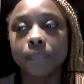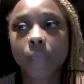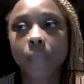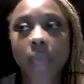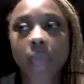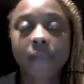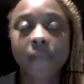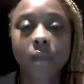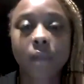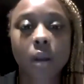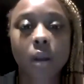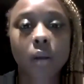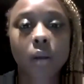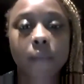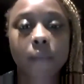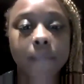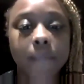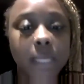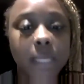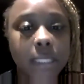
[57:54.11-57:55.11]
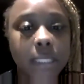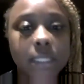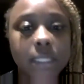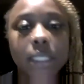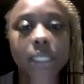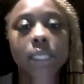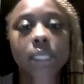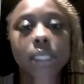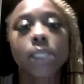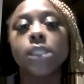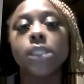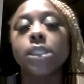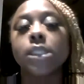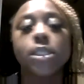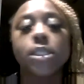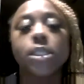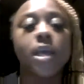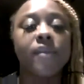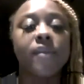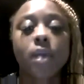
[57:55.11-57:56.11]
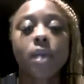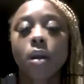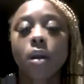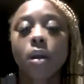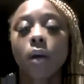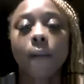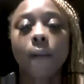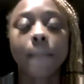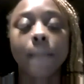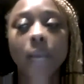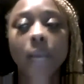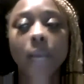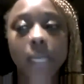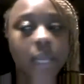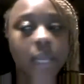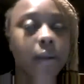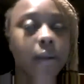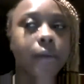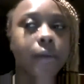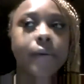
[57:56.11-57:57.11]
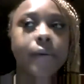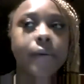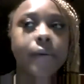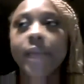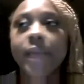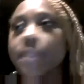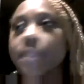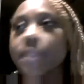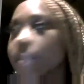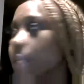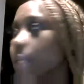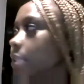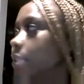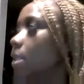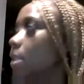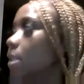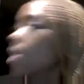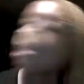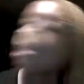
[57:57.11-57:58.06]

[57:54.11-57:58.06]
having her own business, having her own money, her own assets,